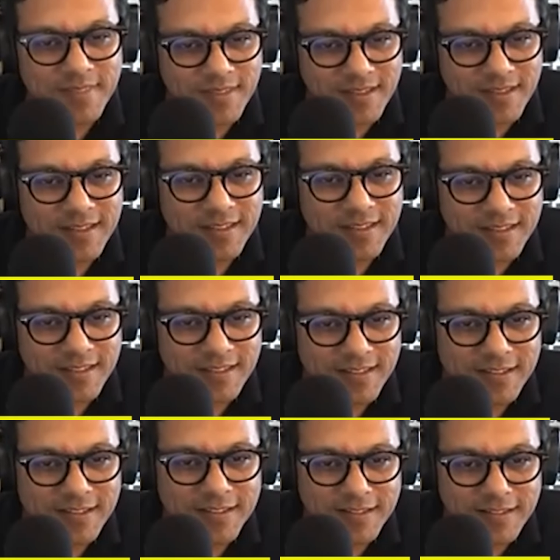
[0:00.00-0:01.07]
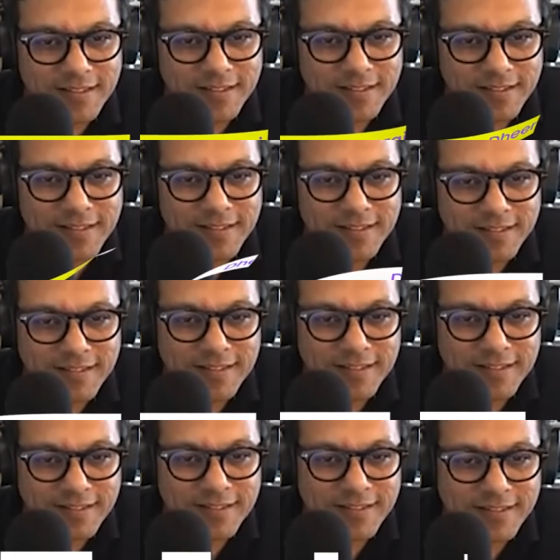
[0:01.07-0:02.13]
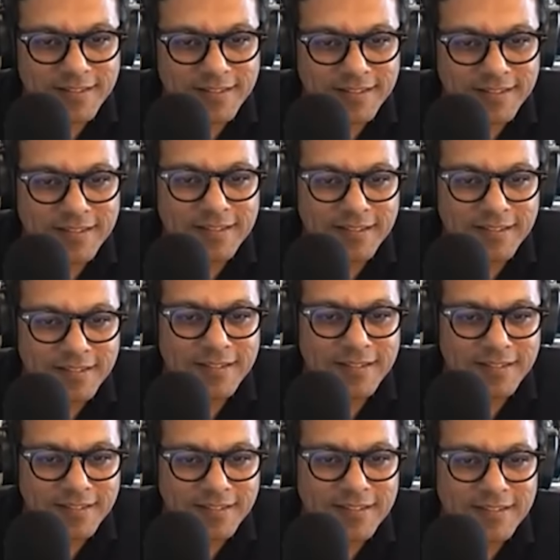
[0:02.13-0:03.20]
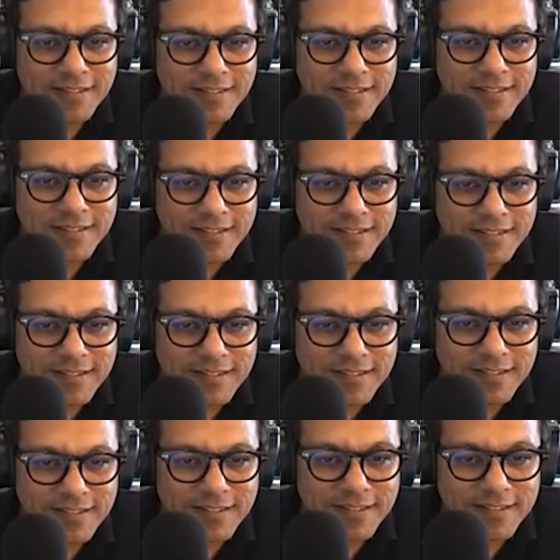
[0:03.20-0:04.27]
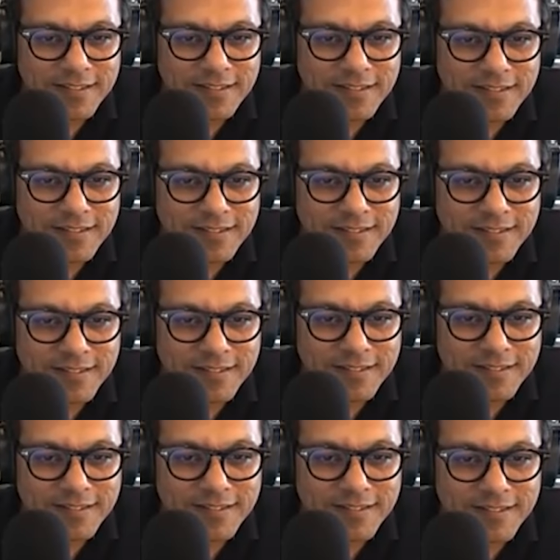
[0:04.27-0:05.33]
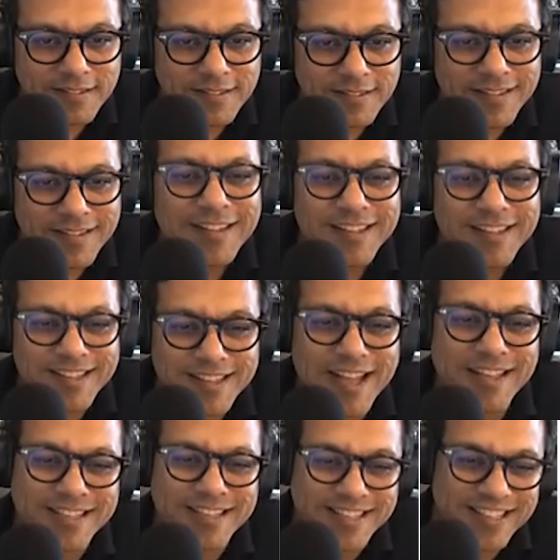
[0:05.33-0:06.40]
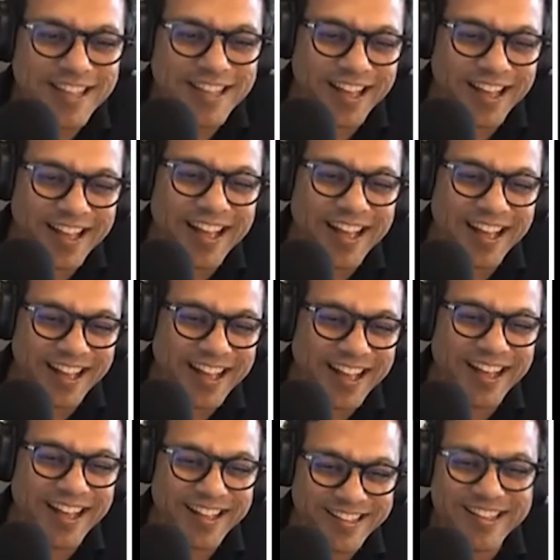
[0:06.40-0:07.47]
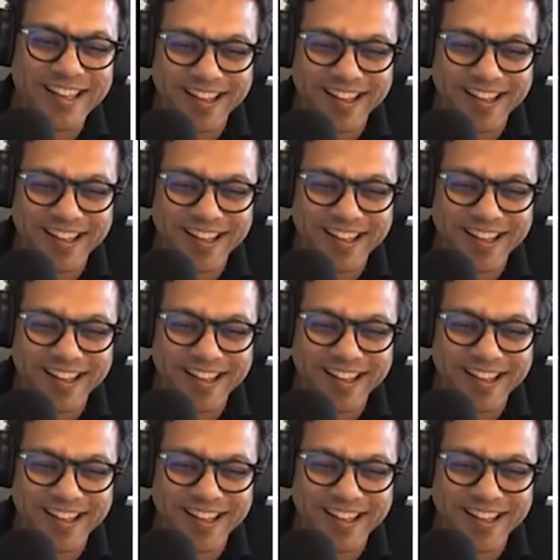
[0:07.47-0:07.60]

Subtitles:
[no speech]